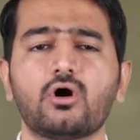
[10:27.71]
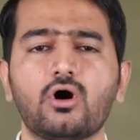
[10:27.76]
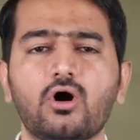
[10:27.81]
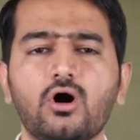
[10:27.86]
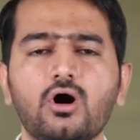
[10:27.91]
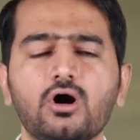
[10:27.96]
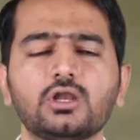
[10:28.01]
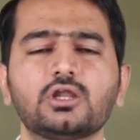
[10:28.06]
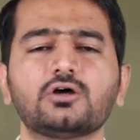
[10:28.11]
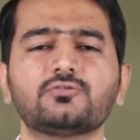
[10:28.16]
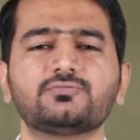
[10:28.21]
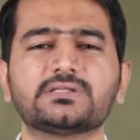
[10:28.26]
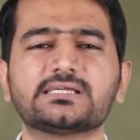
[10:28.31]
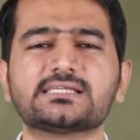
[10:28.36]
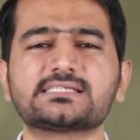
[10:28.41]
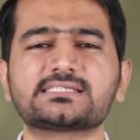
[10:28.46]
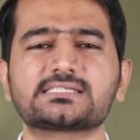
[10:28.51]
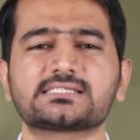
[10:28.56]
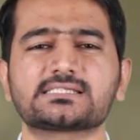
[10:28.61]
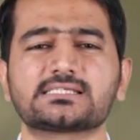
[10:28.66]
All of
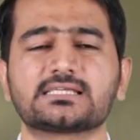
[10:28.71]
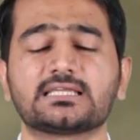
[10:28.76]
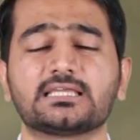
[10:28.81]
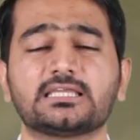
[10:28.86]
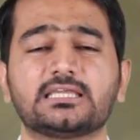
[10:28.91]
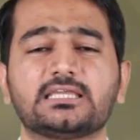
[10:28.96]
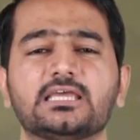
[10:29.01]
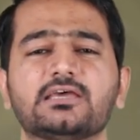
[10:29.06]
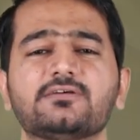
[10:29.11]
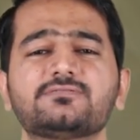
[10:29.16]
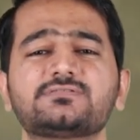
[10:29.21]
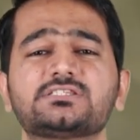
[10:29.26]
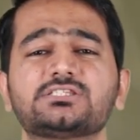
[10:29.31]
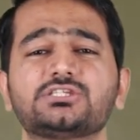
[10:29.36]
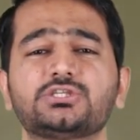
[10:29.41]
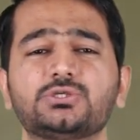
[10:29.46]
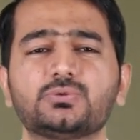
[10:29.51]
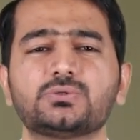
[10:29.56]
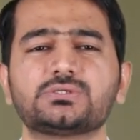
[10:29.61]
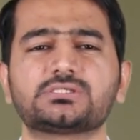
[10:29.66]
this gives
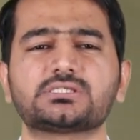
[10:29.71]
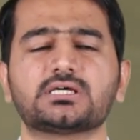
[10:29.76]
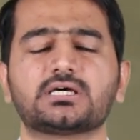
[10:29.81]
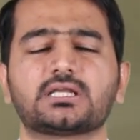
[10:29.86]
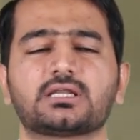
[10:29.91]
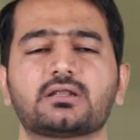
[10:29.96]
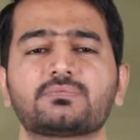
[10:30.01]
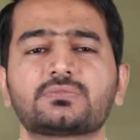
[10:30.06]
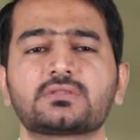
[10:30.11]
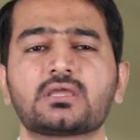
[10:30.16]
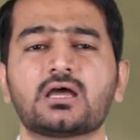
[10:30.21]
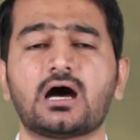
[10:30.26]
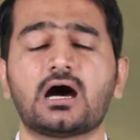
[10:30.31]
user